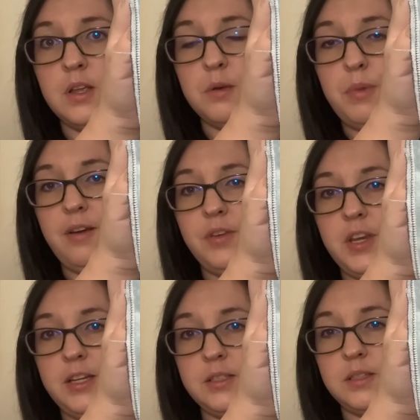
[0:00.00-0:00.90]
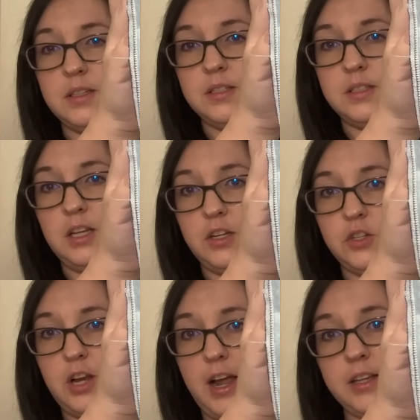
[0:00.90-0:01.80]
But everything else is stitched
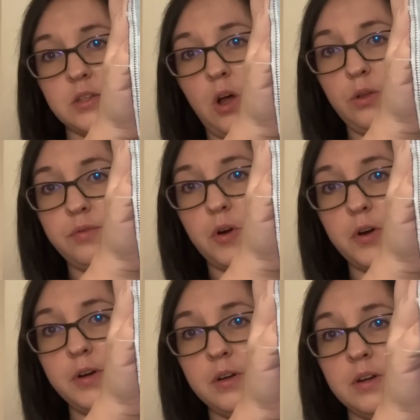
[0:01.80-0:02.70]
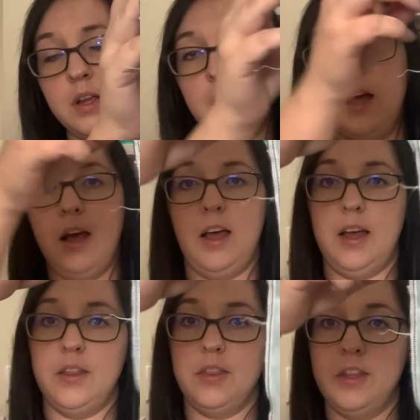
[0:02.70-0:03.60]
as called for. Uh,
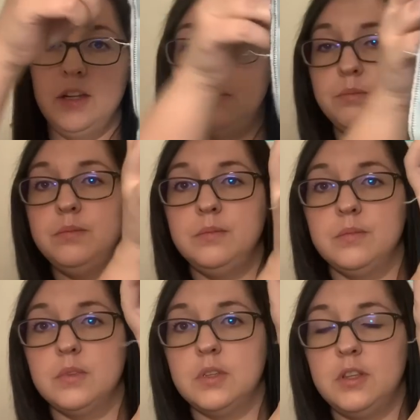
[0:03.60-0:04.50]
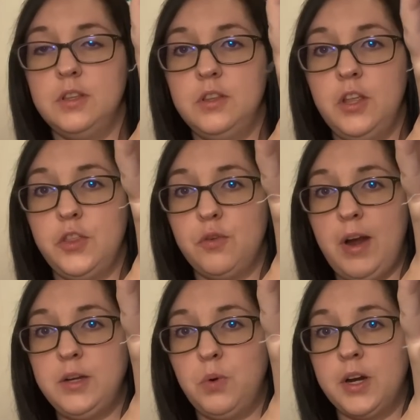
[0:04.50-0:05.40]
the the
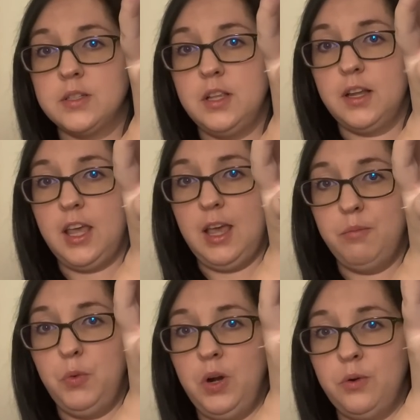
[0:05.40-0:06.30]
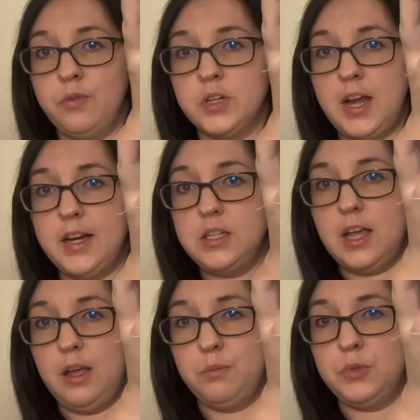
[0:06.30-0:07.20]
threadworks that came, the one overdyed,
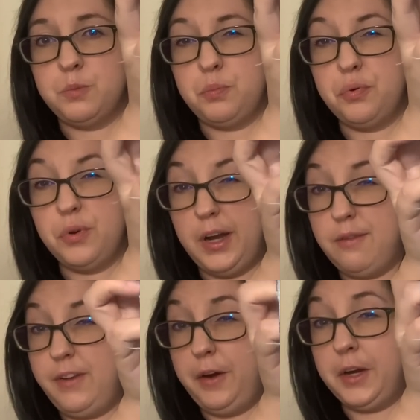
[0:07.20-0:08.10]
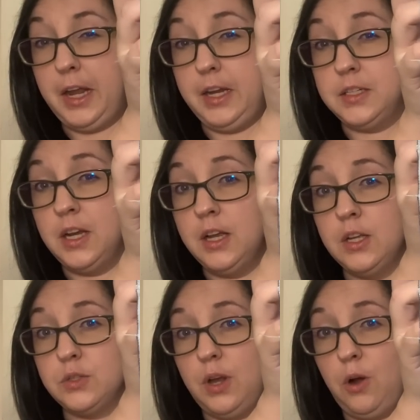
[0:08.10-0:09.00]
um, was pretty variegated.
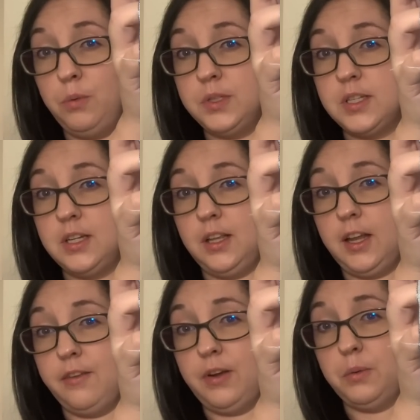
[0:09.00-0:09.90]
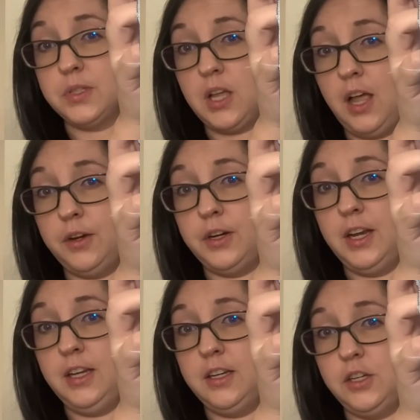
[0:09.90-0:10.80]
So I almost did it like if I was colouring
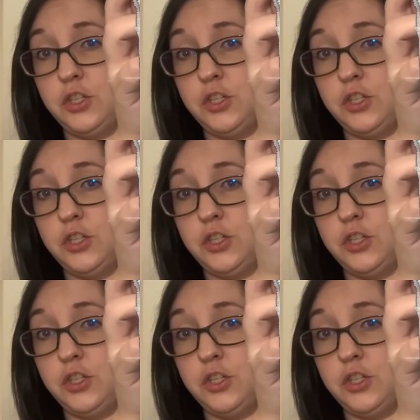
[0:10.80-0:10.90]
in and